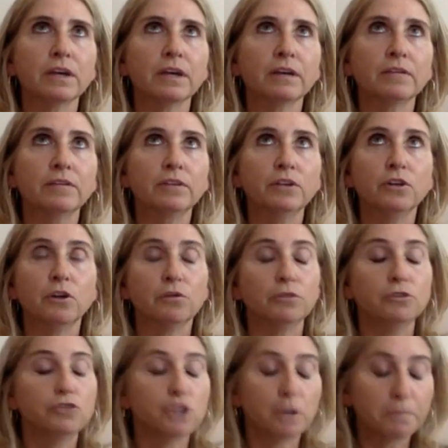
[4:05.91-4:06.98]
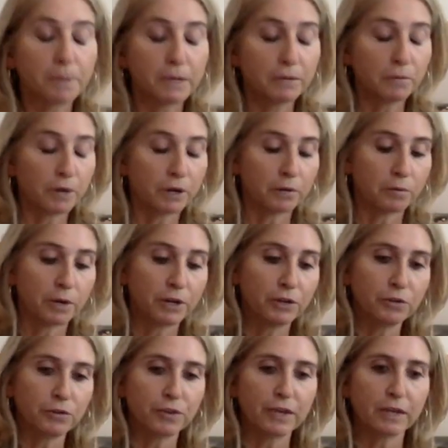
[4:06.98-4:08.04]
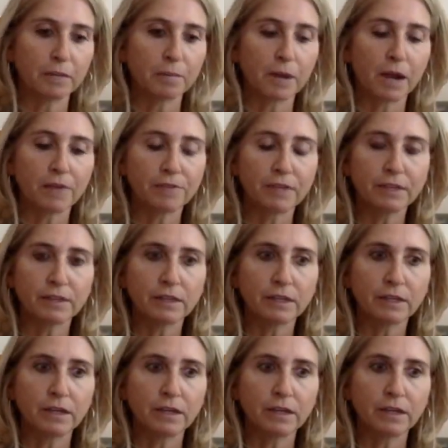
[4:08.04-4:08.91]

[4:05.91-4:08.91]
and you jump in where you think, but I think